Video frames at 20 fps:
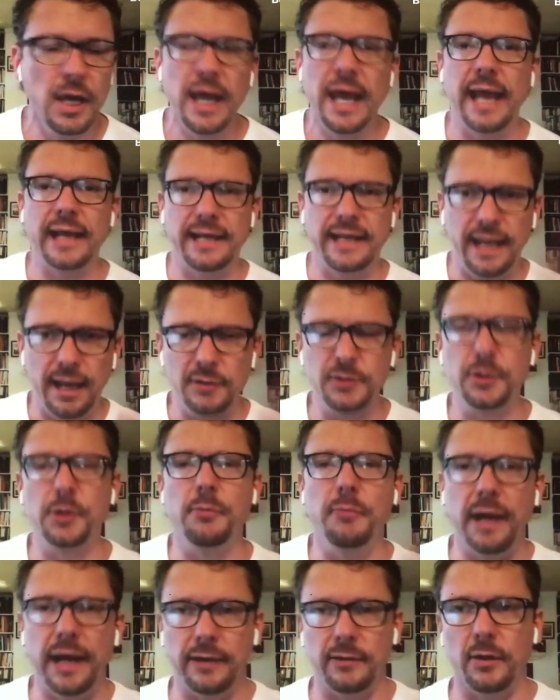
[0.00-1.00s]
and count your
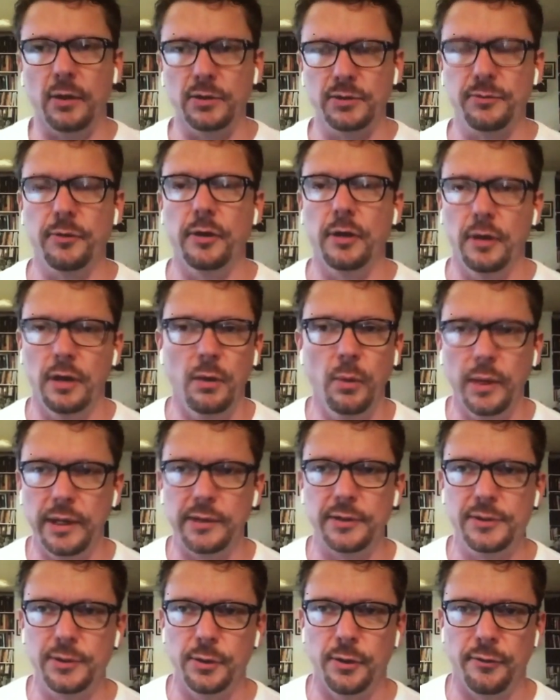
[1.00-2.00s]
macros for a week
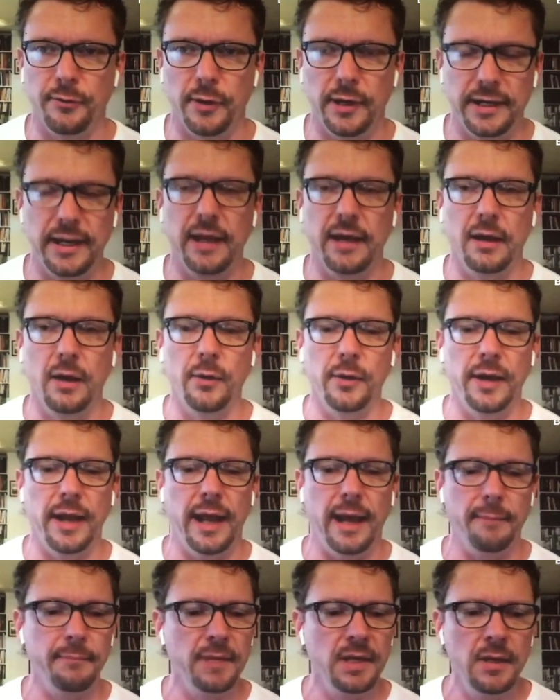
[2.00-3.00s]
or 2 or 3. Download an
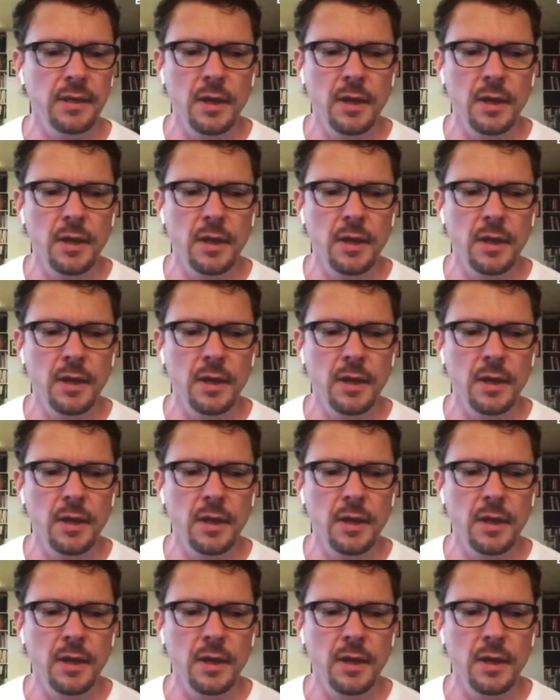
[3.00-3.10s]
app.